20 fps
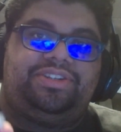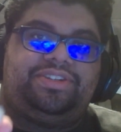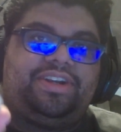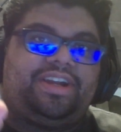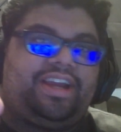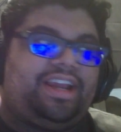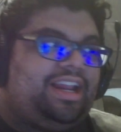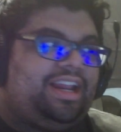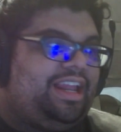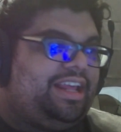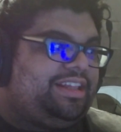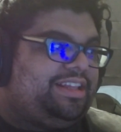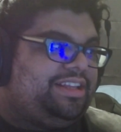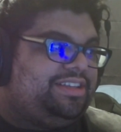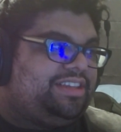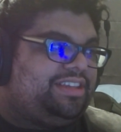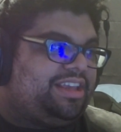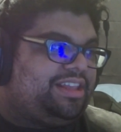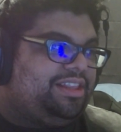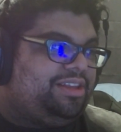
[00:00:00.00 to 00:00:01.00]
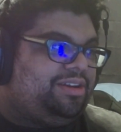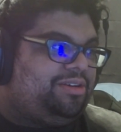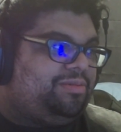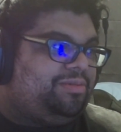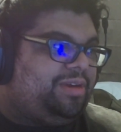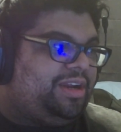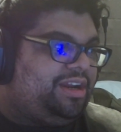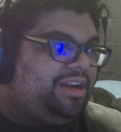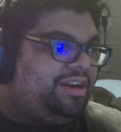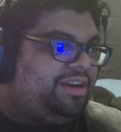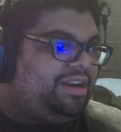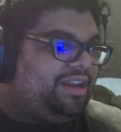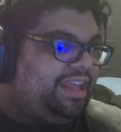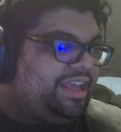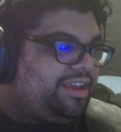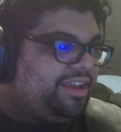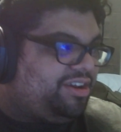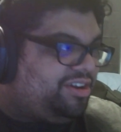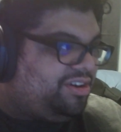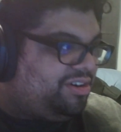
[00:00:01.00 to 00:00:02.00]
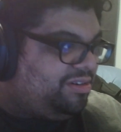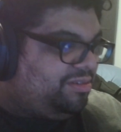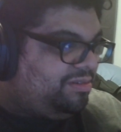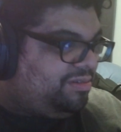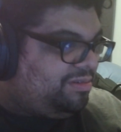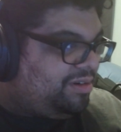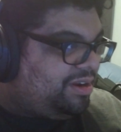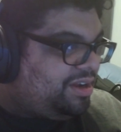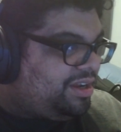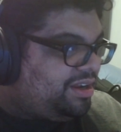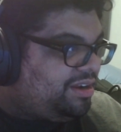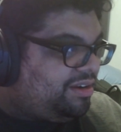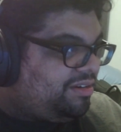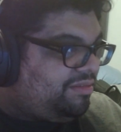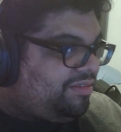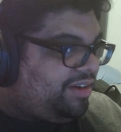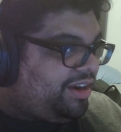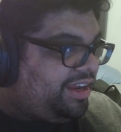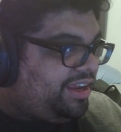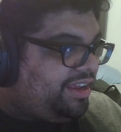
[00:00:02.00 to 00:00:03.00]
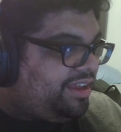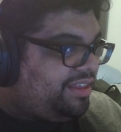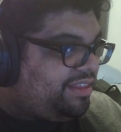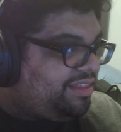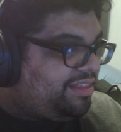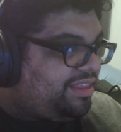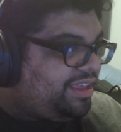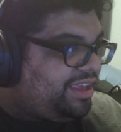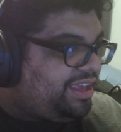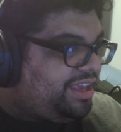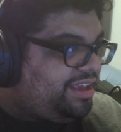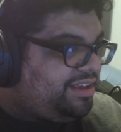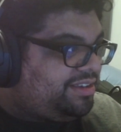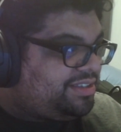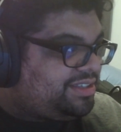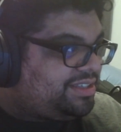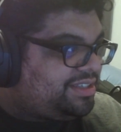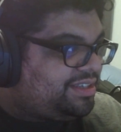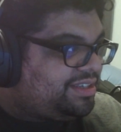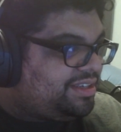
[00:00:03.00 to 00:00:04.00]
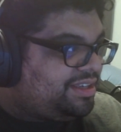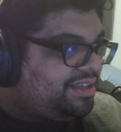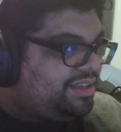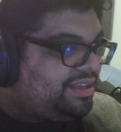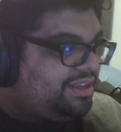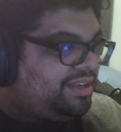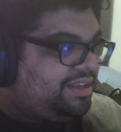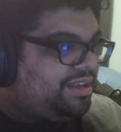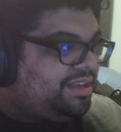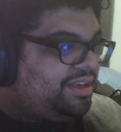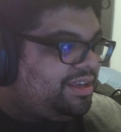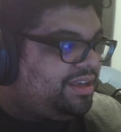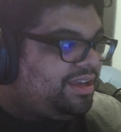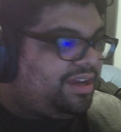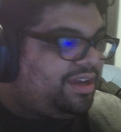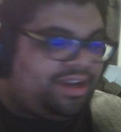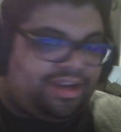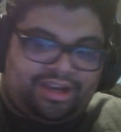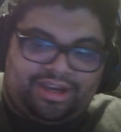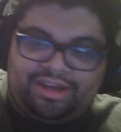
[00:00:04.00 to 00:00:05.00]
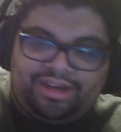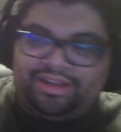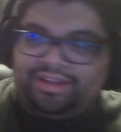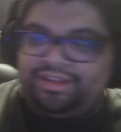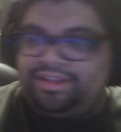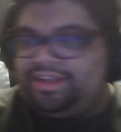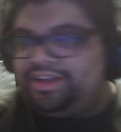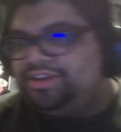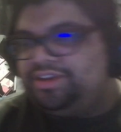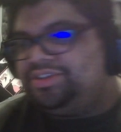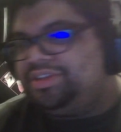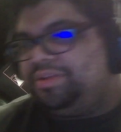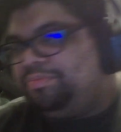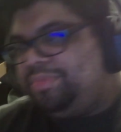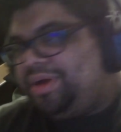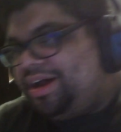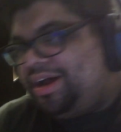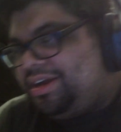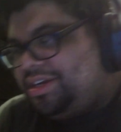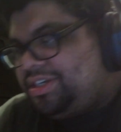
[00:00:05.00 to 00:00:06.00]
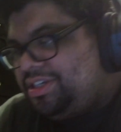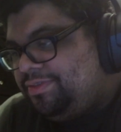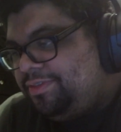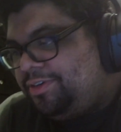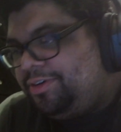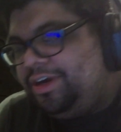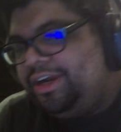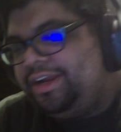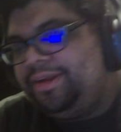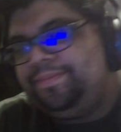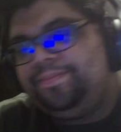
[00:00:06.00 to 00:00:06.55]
They're kind of like these little weird O-ring thingies. Here's the box for it.